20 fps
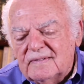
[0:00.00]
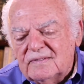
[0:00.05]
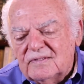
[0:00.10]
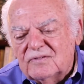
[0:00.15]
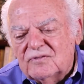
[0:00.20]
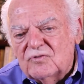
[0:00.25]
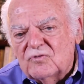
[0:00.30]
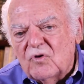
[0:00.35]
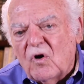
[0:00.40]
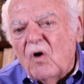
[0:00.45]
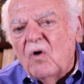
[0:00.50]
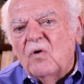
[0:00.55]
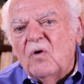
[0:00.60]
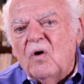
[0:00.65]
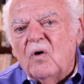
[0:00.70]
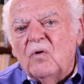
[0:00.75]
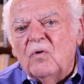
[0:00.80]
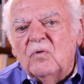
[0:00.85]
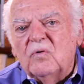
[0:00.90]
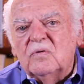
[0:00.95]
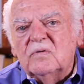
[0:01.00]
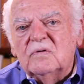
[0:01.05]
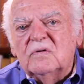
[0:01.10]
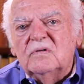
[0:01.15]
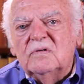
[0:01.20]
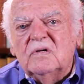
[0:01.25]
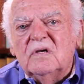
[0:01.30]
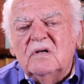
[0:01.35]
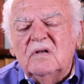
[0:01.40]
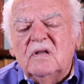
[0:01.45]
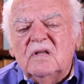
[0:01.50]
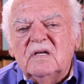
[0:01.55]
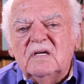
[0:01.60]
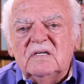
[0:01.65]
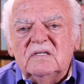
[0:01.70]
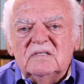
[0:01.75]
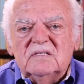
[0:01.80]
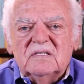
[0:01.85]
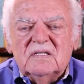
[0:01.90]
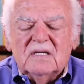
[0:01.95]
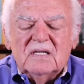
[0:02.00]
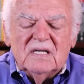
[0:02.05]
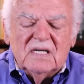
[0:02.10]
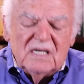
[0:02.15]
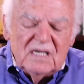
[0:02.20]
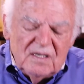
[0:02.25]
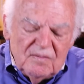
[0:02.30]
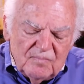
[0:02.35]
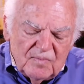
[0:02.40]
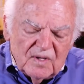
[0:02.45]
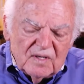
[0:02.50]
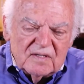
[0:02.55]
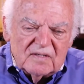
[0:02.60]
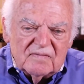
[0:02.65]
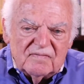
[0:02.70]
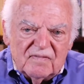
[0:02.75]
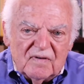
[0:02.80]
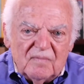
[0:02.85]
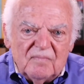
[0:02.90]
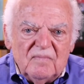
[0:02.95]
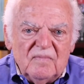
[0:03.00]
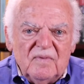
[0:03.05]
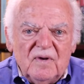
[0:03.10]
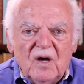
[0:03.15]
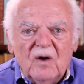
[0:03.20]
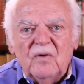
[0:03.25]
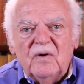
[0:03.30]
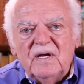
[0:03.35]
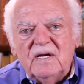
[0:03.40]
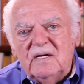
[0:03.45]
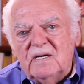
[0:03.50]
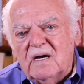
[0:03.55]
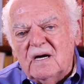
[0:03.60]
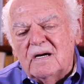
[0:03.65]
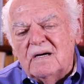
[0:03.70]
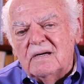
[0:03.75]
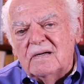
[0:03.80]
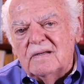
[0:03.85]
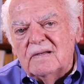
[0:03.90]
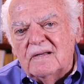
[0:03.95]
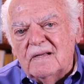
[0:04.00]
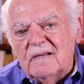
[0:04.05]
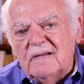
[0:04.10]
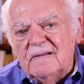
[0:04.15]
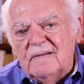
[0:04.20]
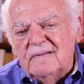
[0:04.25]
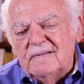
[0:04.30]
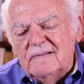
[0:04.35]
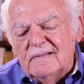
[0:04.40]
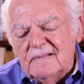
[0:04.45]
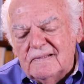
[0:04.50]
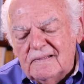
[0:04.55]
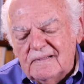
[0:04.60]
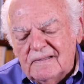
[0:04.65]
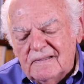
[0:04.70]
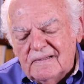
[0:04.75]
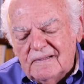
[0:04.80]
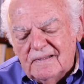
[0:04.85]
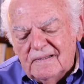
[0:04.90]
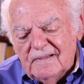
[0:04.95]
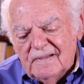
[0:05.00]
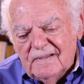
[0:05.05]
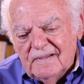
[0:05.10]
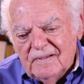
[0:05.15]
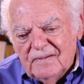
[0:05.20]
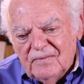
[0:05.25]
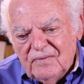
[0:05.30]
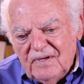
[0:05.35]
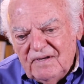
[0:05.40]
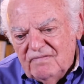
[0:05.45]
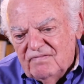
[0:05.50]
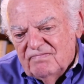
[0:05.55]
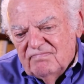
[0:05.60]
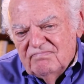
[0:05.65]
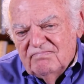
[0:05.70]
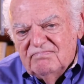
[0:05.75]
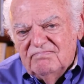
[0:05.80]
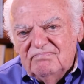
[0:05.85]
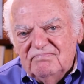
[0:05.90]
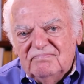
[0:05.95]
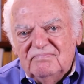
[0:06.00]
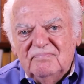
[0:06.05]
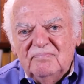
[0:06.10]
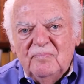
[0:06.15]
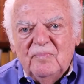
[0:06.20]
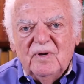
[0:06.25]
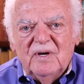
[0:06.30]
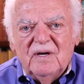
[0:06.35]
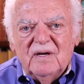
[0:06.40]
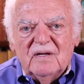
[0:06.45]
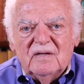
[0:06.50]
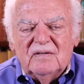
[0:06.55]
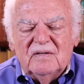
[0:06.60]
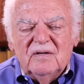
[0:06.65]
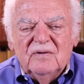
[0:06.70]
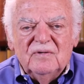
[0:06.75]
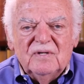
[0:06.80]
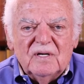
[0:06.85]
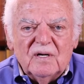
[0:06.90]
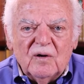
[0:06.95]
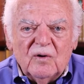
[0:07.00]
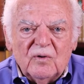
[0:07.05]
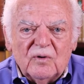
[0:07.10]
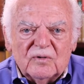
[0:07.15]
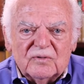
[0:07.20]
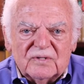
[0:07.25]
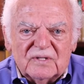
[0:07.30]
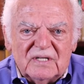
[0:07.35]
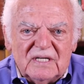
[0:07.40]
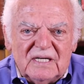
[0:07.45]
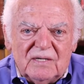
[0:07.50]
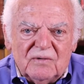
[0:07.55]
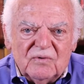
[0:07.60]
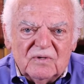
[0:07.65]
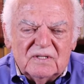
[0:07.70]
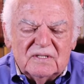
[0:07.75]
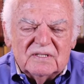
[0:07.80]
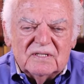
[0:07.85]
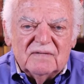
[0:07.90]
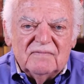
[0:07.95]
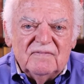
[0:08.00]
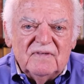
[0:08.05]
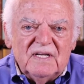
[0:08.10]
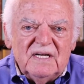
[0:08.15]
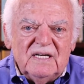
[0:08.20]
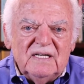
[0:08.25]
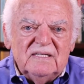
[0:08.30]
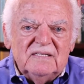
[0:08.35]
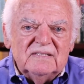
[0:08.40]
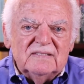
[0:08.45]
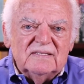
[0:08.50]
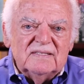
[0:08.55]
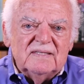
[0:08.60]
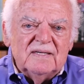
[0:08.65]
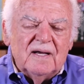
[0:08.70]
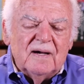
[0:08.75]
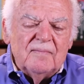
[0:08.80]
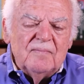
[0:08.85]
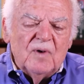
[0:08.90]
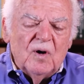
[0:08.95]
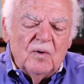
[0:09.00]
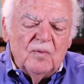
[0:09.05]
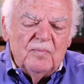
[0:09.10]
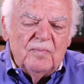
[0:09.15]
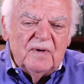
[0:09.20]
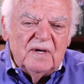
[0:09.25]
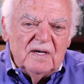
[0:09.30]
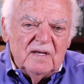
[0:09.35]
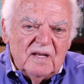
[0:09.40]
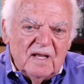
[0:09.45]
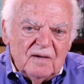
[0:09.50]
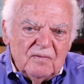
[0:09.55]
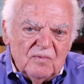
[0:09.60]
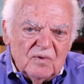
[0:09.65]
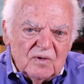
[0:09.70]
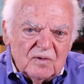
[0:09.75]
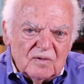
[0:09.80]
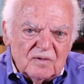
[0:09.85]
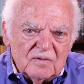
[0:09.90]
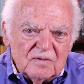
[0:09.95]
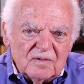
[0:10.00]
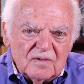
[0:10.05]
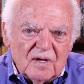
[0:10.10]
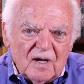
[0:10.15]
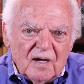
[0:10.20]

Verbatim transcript: strongholds and things that keep us from knowing God. And we've been doing a little sequence of these, and I'm hoping they will